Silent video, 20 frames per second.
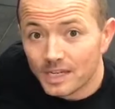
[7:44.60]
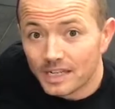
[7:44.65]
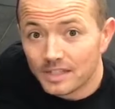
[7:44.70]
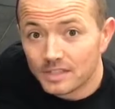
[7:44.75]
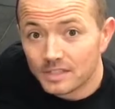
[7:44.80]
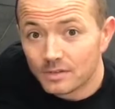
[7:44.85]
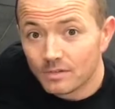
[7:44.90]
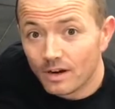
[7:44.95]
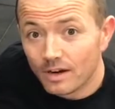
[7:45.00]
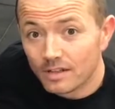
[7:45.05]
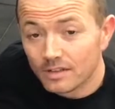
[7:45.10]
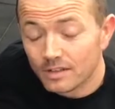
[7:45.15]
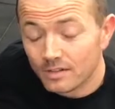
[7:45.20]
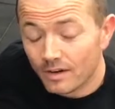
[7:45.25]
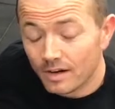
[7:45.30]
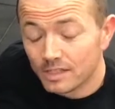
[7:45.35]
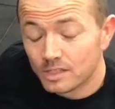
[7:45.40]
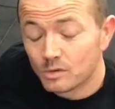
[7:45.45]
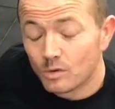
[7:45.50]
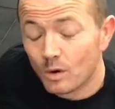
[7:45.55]
get into the
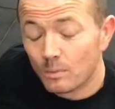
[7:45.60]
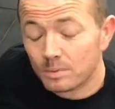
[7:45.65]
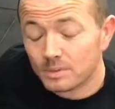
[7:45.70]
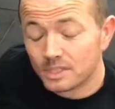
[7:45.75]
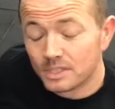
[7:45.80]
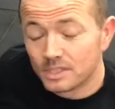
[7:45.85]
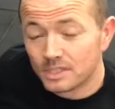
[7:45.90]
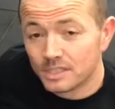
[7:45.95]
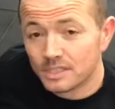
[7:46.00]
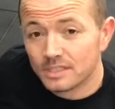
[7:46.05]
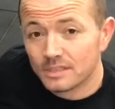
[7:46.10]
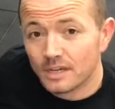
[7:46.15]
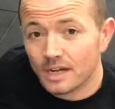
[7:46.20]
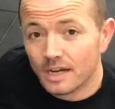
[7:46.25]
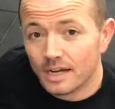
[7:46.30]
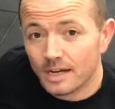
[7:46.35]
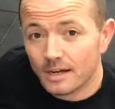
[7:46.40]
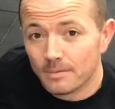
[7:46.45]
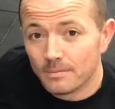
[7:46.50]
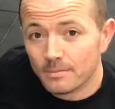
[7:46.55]
right squat position
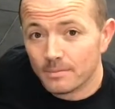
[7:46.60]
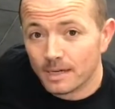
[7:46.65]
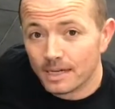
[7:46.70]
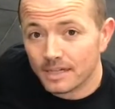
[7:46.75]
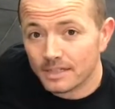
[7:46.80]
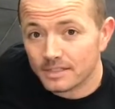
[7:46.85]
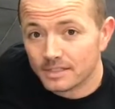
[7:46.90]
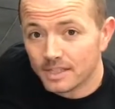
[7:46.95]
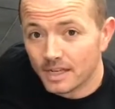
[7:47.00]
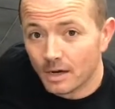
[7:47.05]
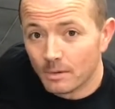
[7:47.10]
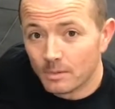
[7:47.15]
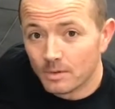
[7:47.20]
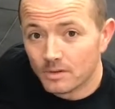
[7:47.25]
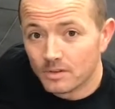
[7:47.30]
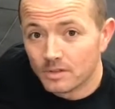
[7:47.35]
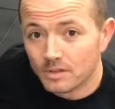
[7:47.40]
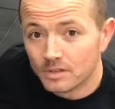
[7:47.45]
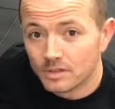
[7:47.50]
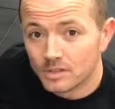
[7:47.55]
and to help with
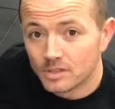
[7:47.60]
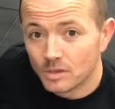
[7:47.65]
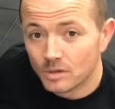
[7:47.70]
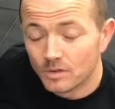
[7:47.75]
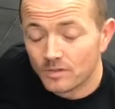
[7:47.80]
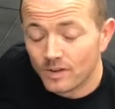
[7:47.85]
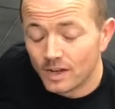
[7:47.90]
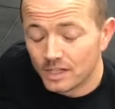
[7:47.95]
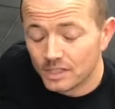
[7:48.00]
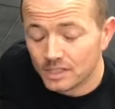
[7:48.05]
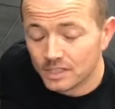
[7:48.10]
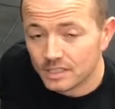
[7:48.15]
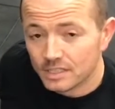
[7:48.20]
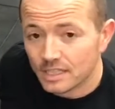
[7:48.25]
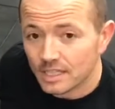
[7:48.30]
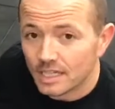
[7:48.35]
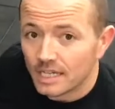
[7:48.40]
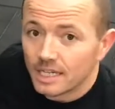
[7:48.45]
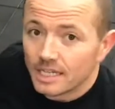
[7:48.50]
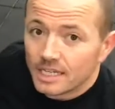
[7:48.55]
shoulder flexion
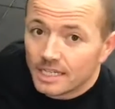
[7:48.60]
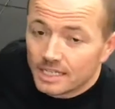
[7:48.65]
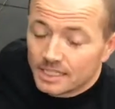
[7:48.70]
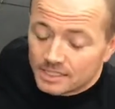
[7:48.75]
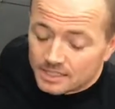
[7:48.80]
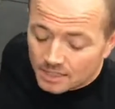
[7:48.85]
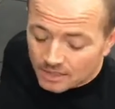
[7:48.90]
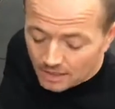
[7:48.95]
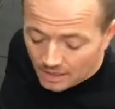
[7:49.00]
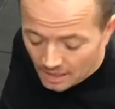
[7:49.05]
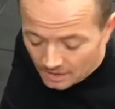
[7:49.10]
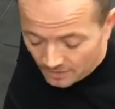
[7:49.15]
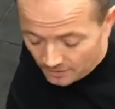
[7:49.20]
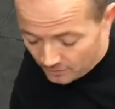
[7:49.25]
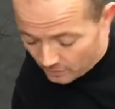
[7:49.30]
is to lie on the